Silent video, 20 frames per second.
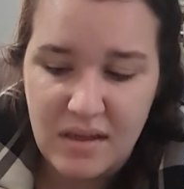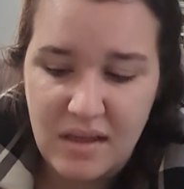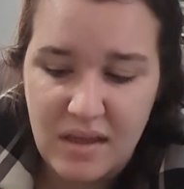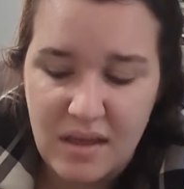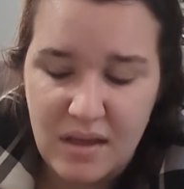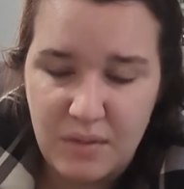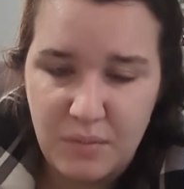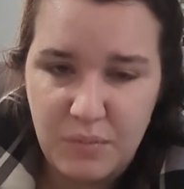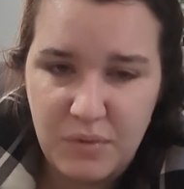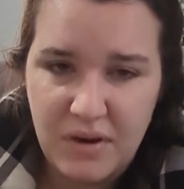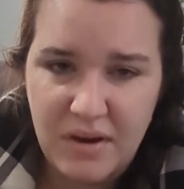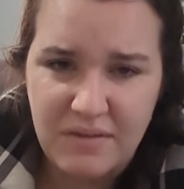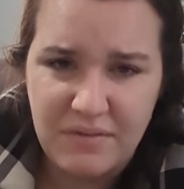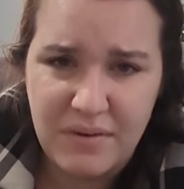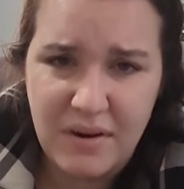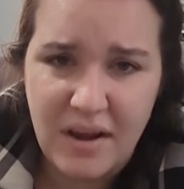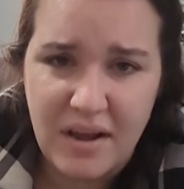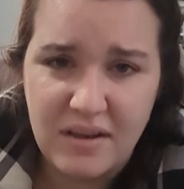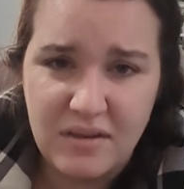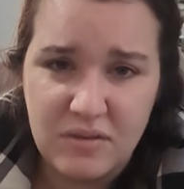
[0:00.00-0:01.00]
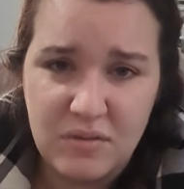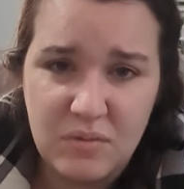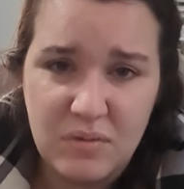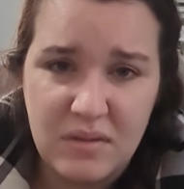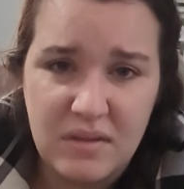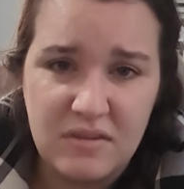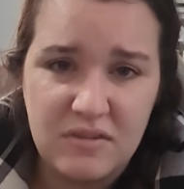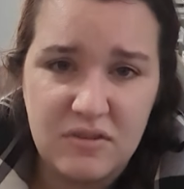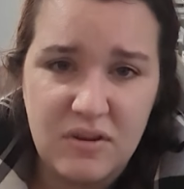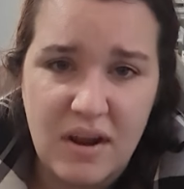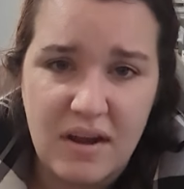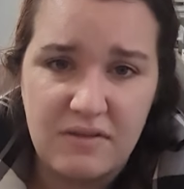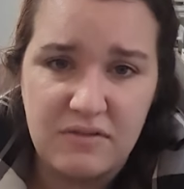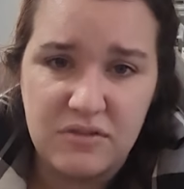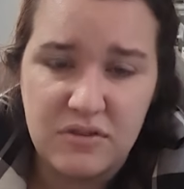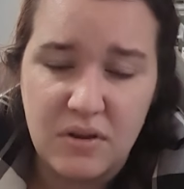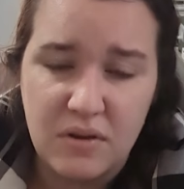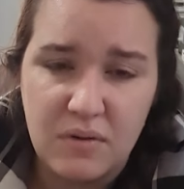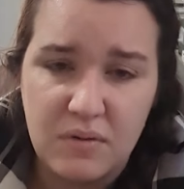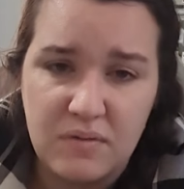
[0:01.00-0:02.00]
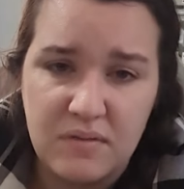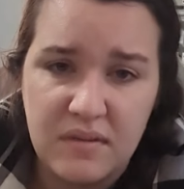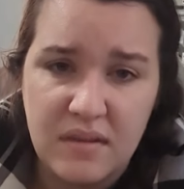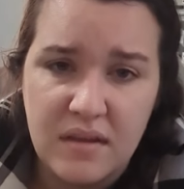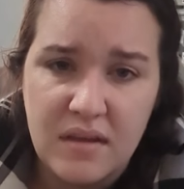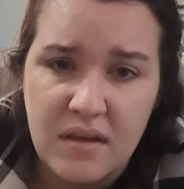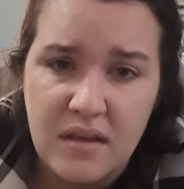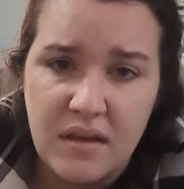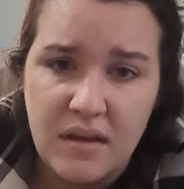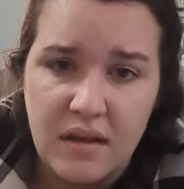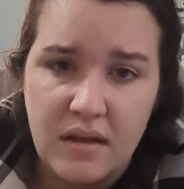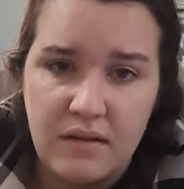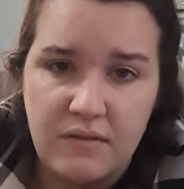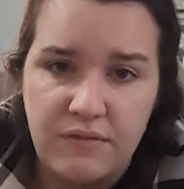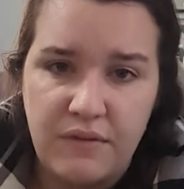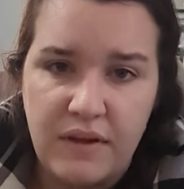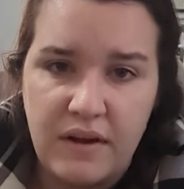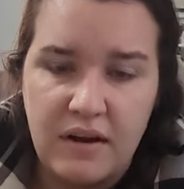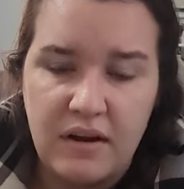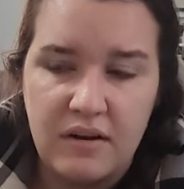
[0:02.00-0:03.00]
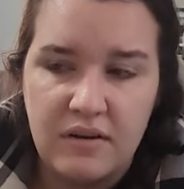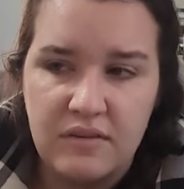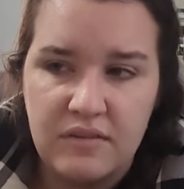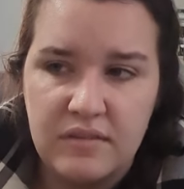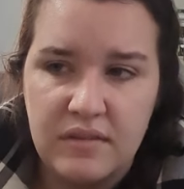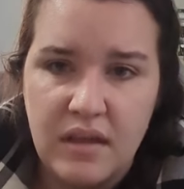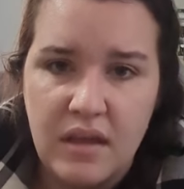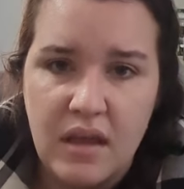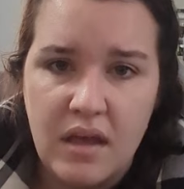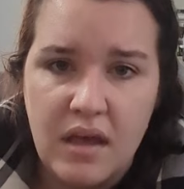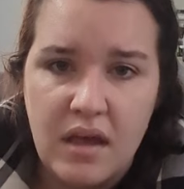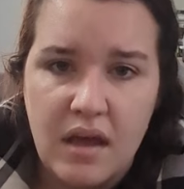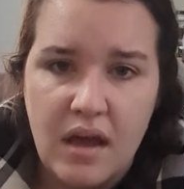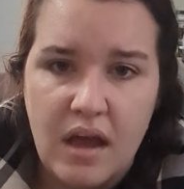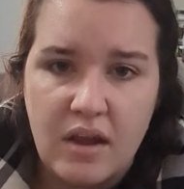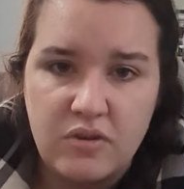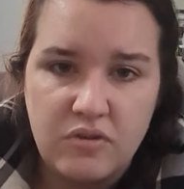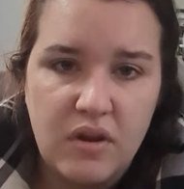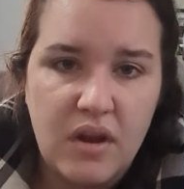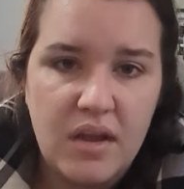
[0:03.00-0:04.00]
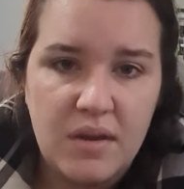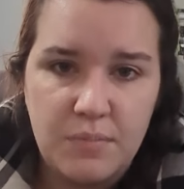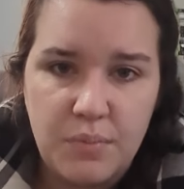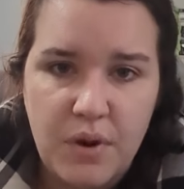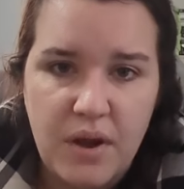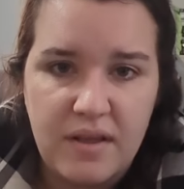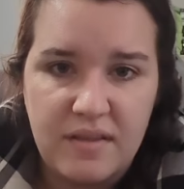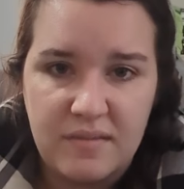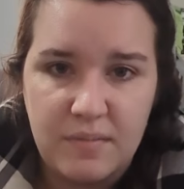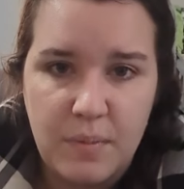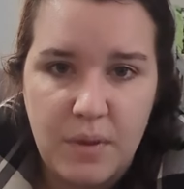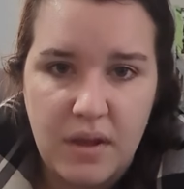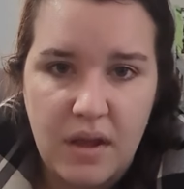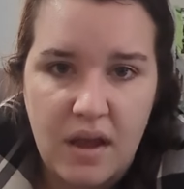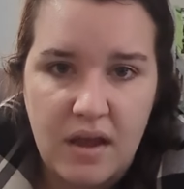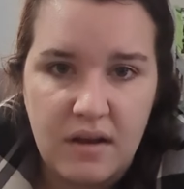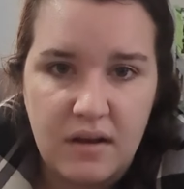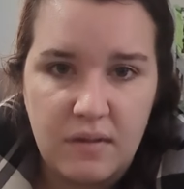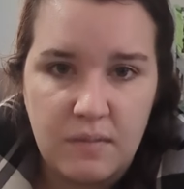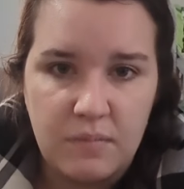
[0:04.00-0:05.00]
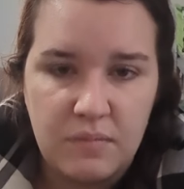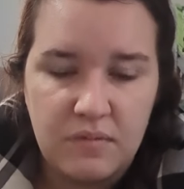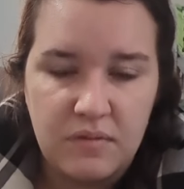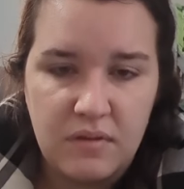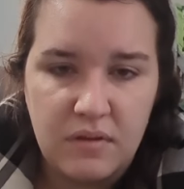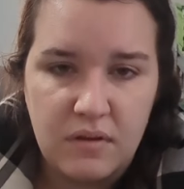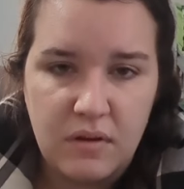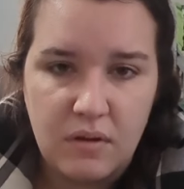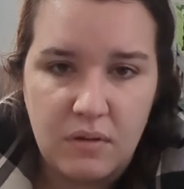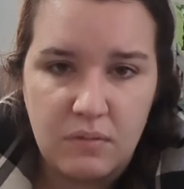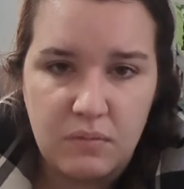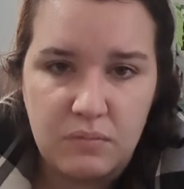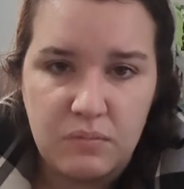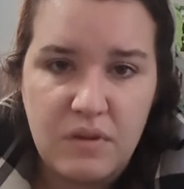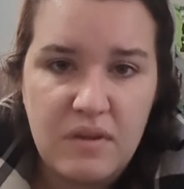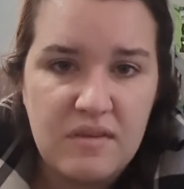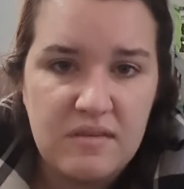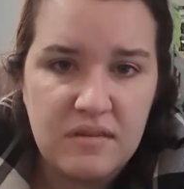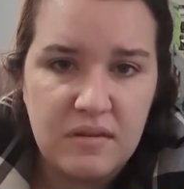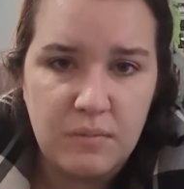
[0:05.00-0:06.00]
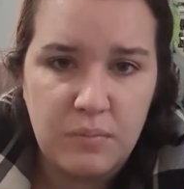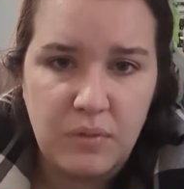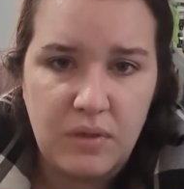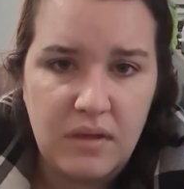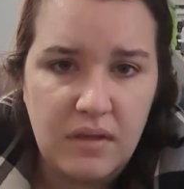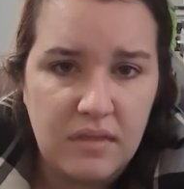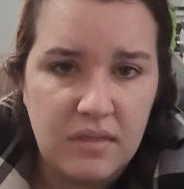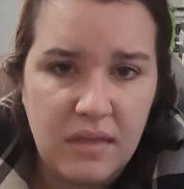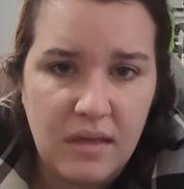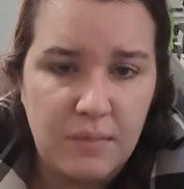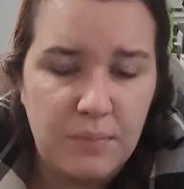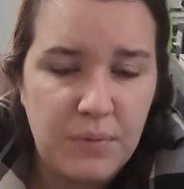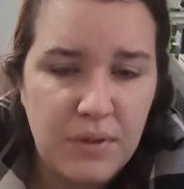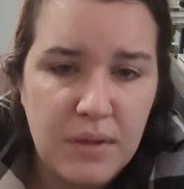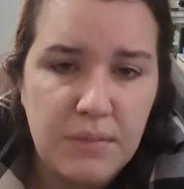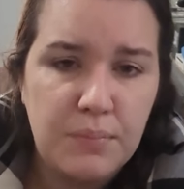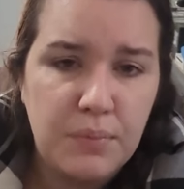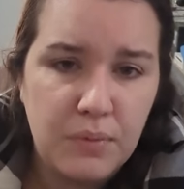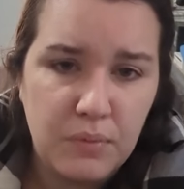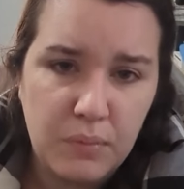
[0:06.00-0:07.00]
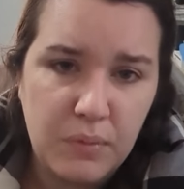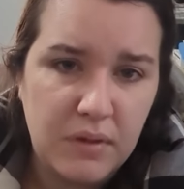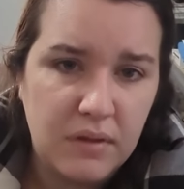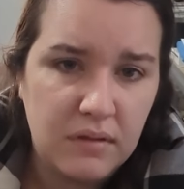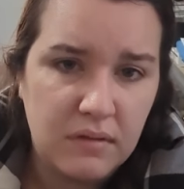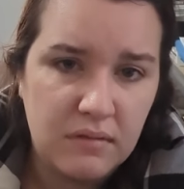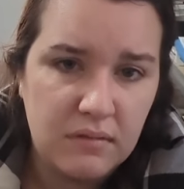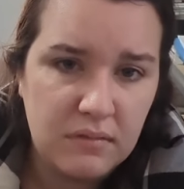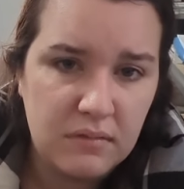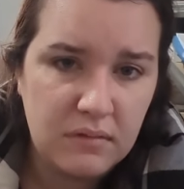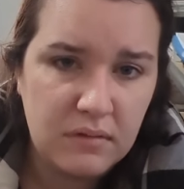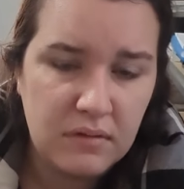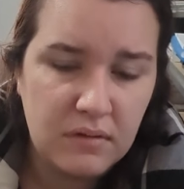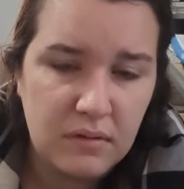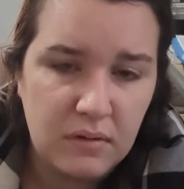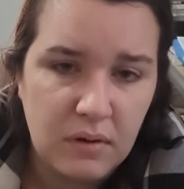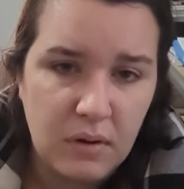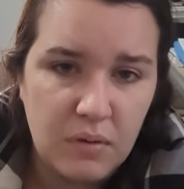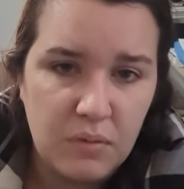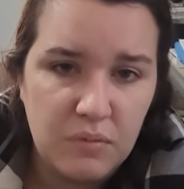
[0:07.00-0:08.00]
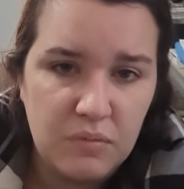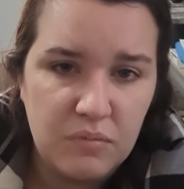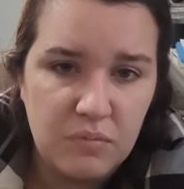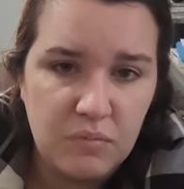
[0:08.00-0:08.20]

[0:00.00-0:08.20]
And whenever I do these craft shows and fairs, I try and price my items, you know, reasonably, that people will, you know,